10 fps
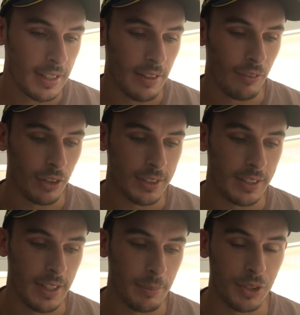They've
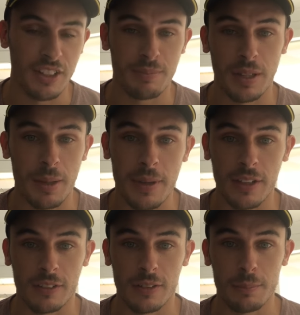lost their chief
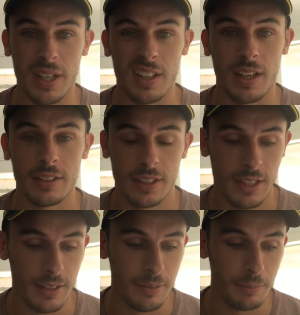playmaker in Ben Hunt,
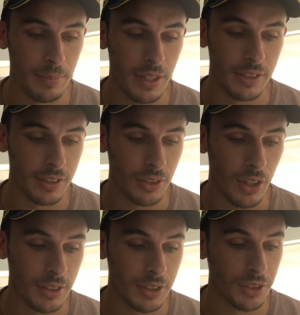and Bennett
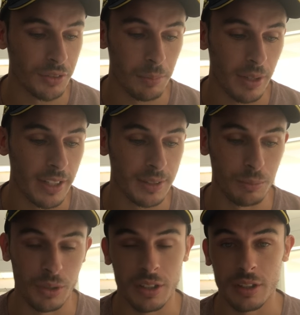decides to replace
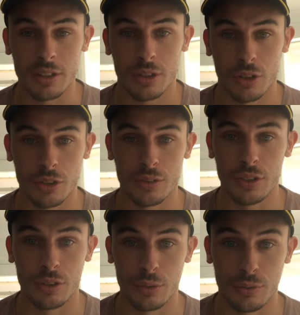him with a
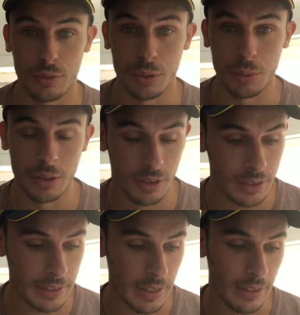controversial forward.
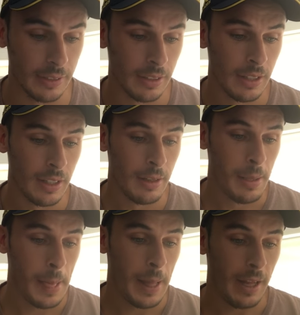So,
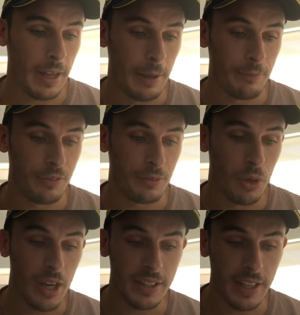um, for
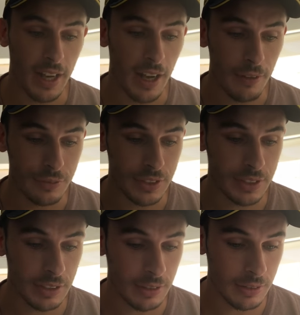mine, their
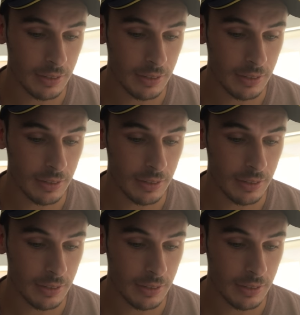halves